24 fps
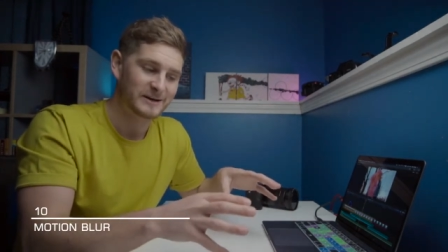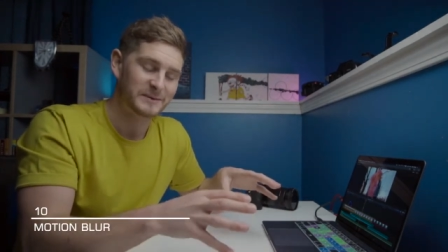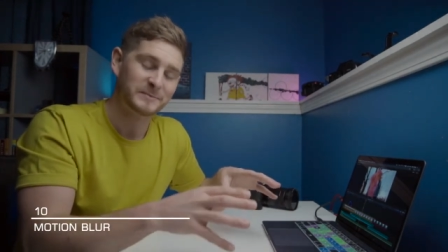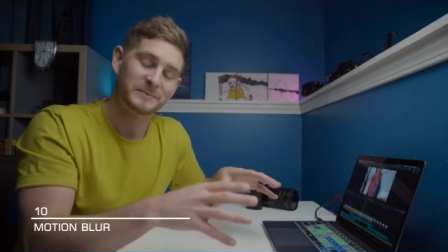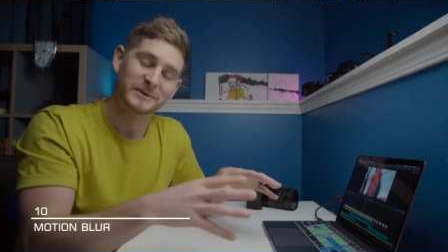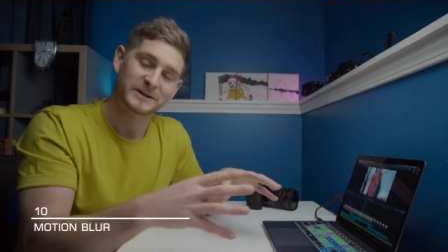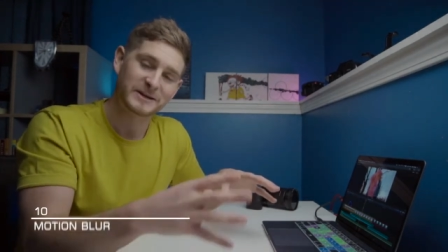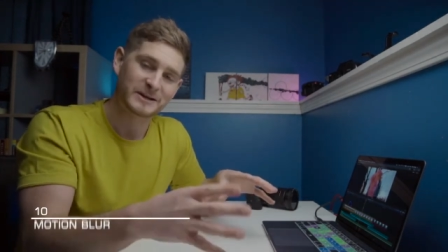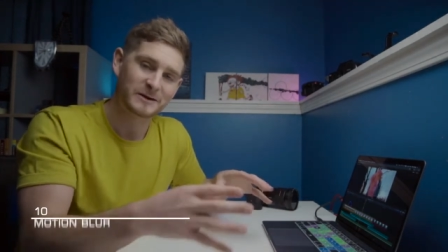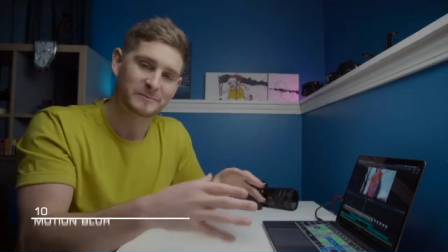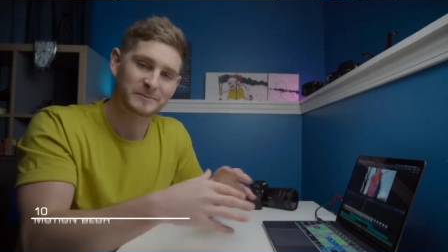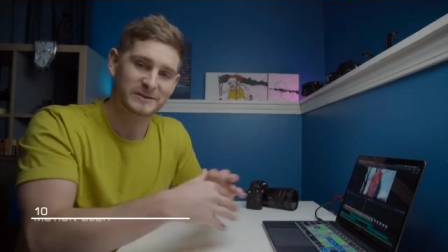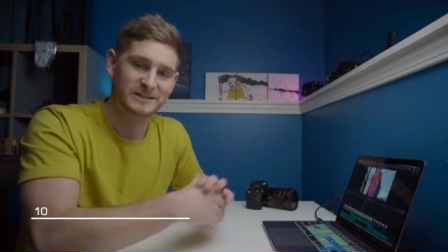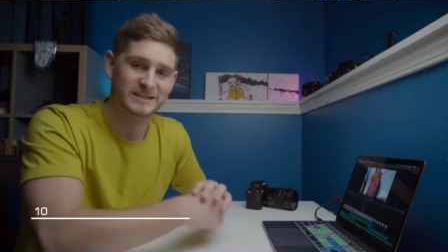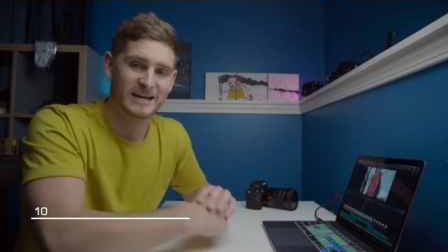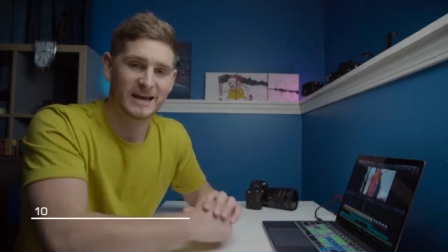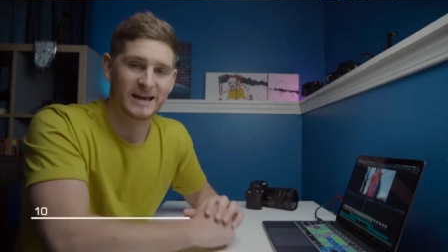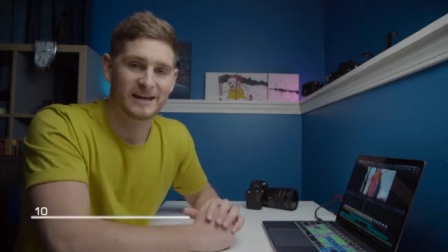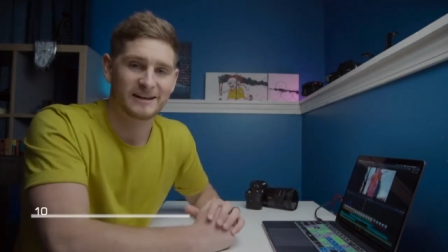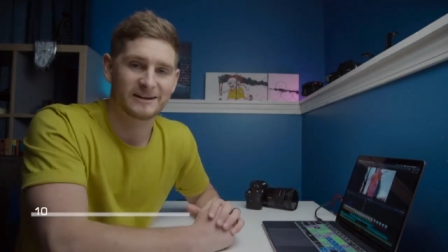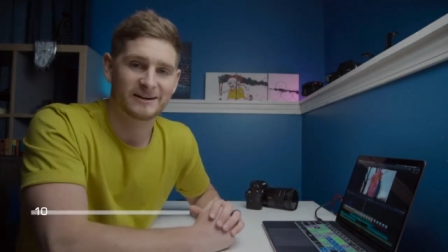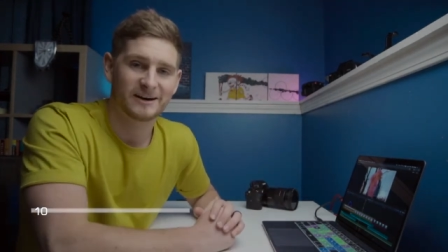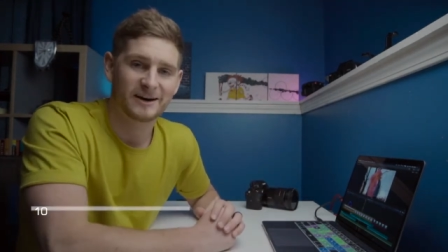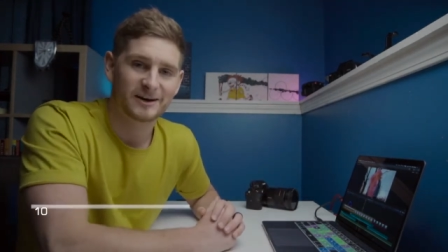But number
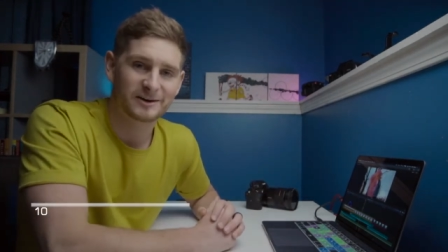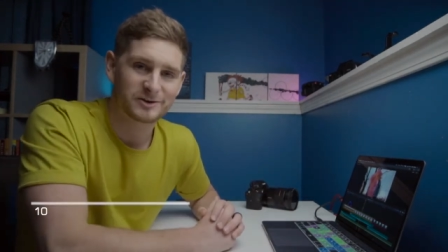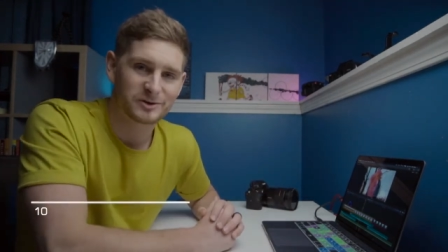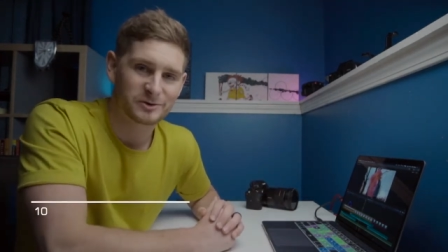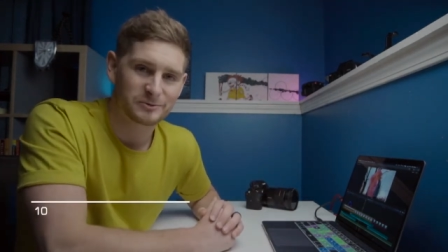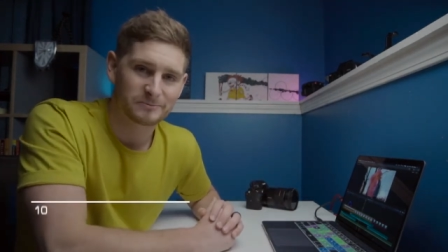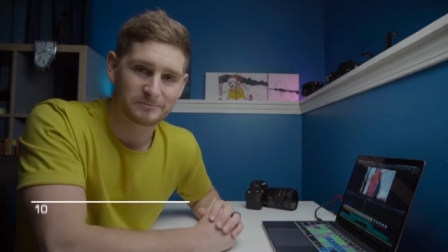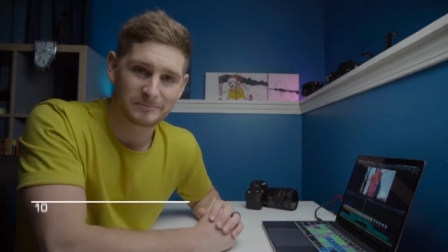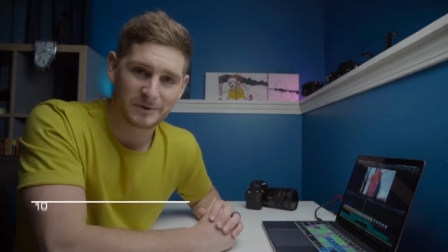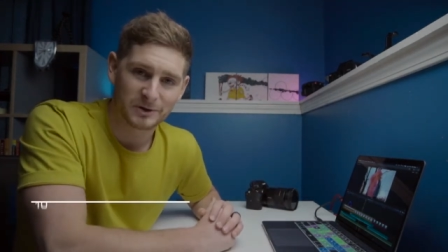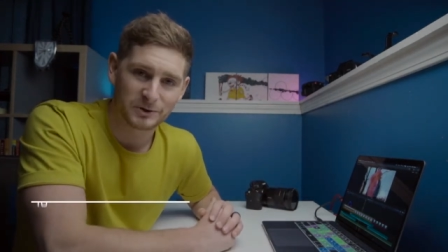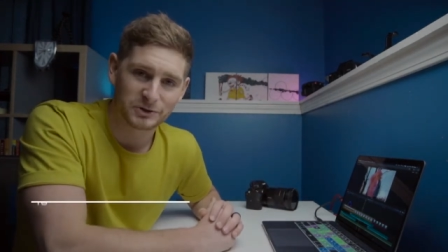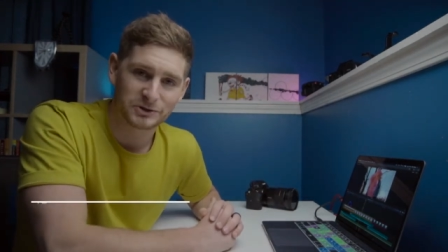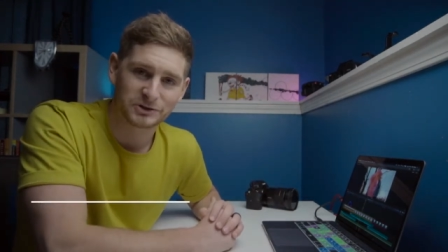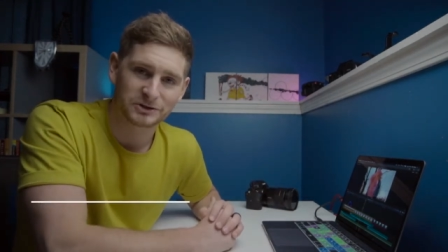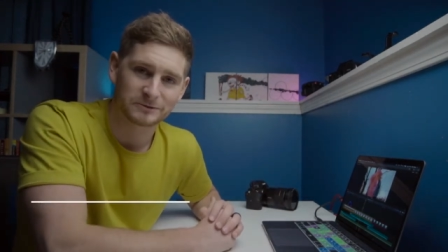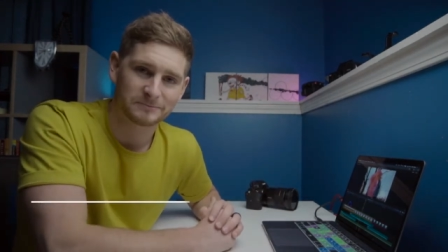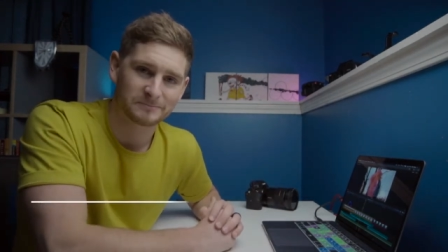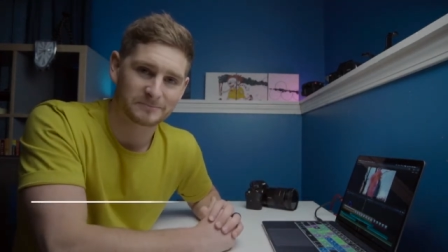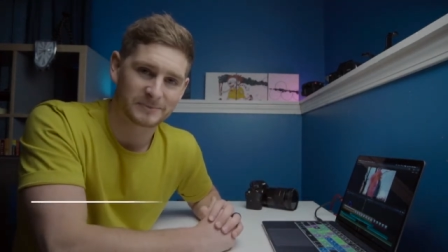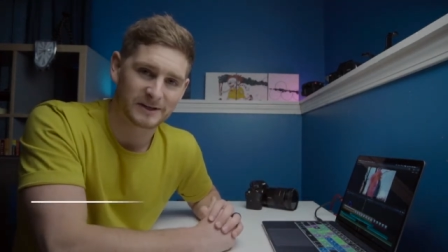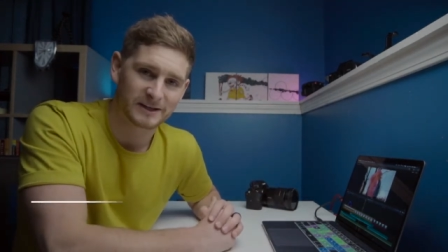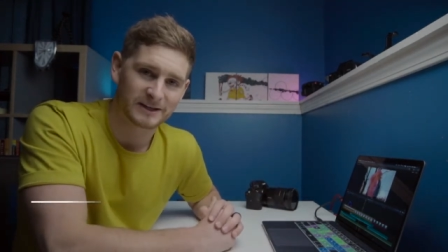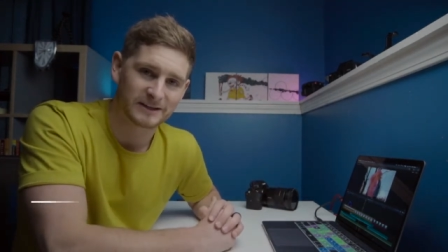10 are your
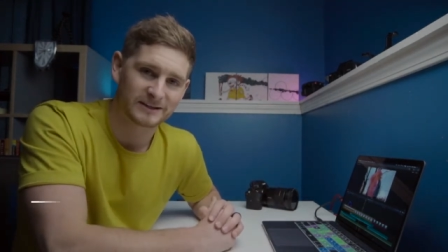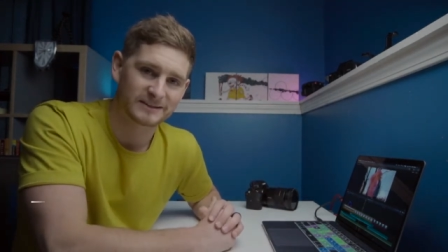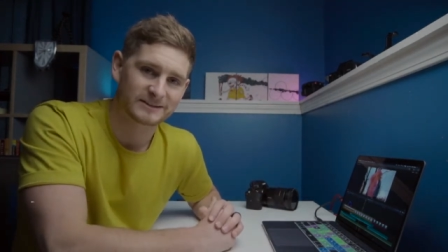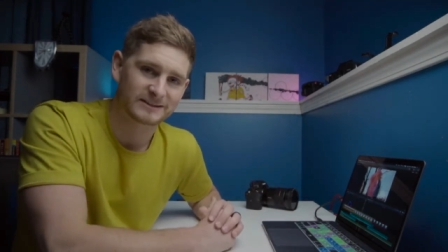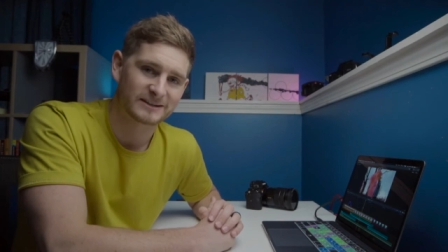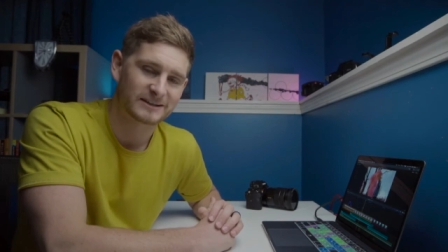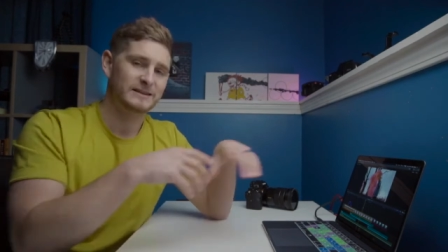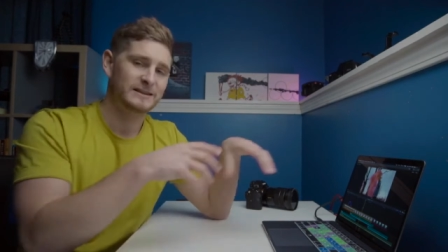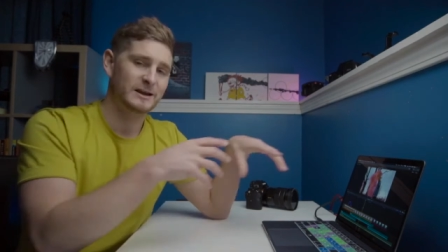motion blurs.